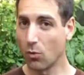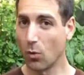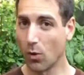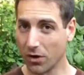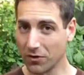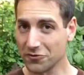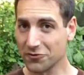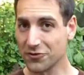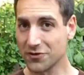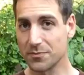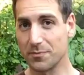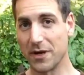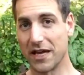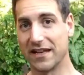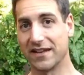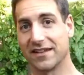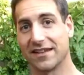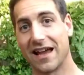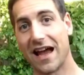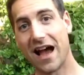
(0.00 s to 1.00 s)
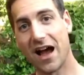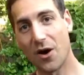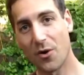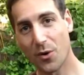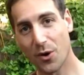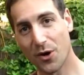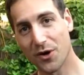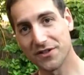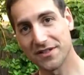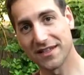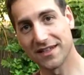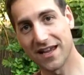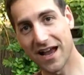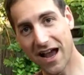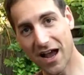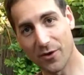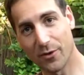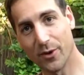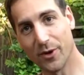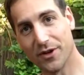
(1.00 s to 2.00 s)
you don't want to spend
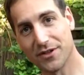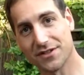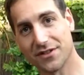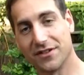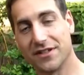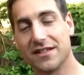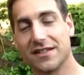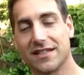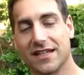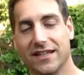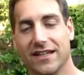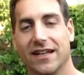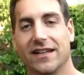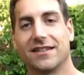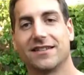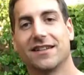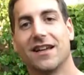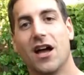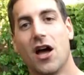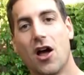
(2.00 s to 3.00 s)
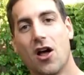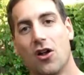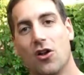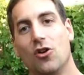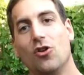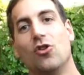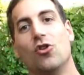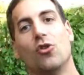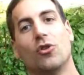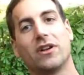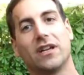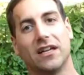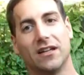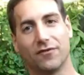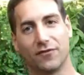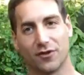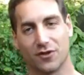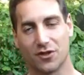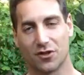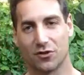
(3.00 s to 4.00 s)
hours and hours on internet
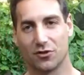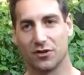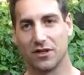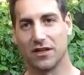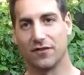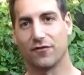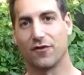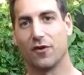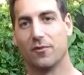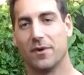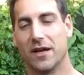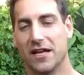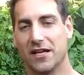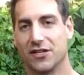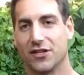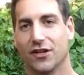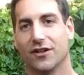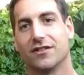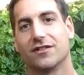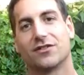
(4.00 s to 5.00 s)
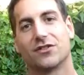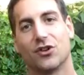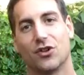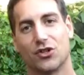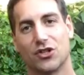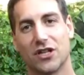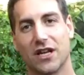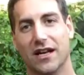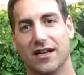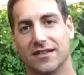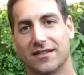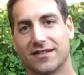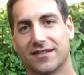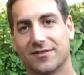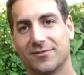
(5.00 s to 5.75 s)
looking for the good information such